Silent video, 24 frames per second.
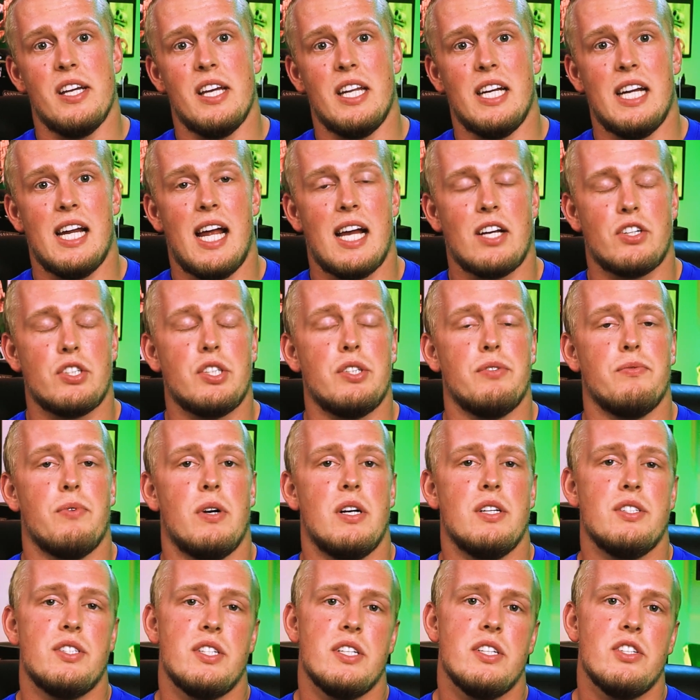And it actually
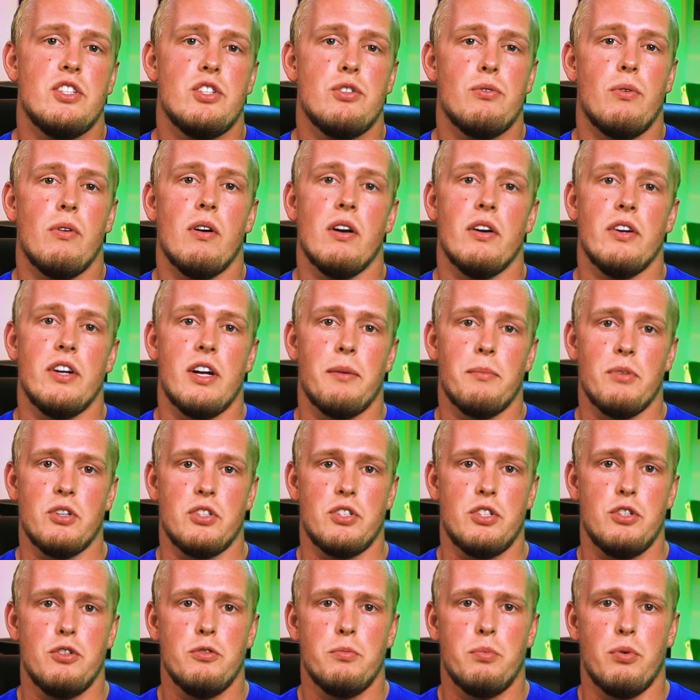runs into our number
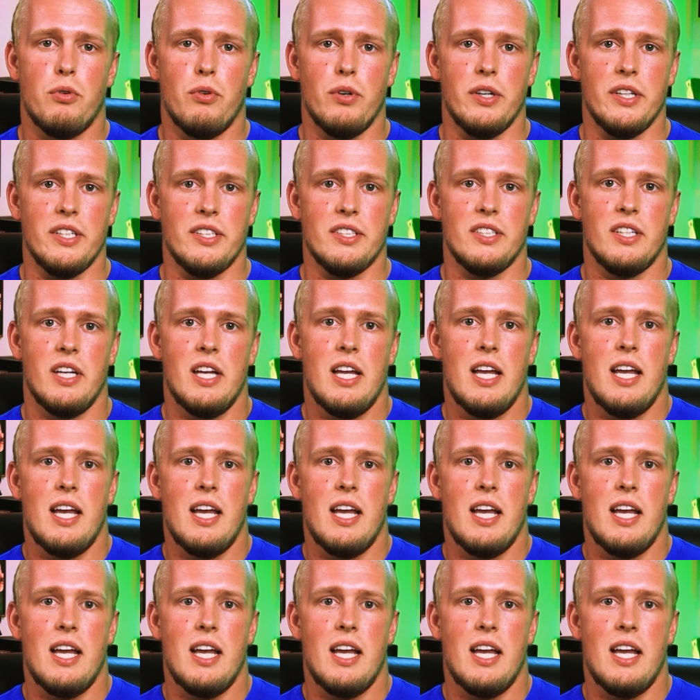2 point,